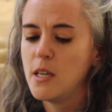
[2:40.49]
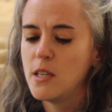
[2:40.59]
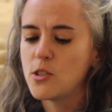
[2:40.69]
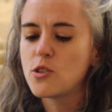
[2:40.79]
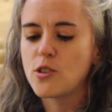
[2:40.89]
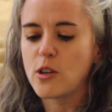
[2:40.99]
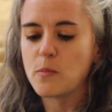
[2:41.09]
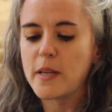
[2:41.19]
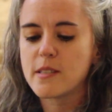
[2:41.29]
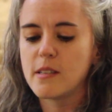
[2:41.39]
just shown
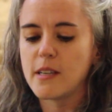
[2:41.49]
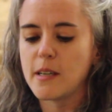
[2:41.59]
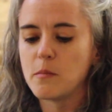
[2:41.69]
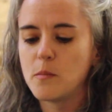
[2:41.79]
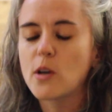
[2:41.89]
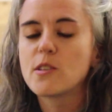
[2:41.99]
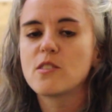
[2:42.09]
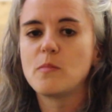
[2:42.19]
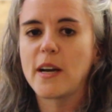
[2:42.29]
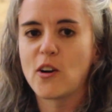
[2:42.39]
me parts
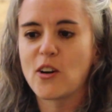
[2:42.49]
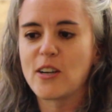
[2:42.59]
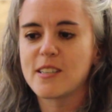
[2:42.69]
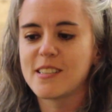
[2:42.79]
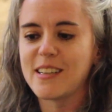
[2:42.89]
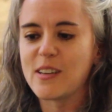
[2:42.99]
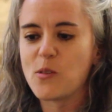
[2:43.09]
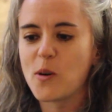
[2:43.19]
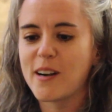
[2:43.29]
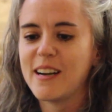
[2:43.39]
of my heart
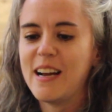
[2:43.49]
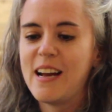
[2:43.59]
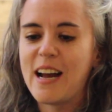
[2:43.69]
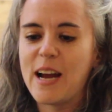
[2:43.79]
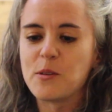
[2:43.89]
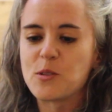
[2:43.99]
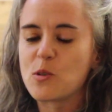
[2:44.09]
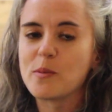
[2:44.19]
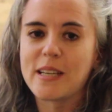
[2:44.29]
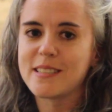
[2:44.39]
where I was
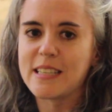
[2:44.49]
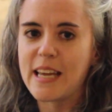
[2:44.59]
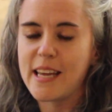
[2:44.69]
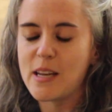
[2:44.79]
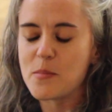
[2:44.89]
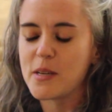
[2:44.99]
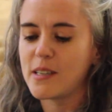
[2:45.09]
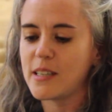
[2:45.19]
replacing Him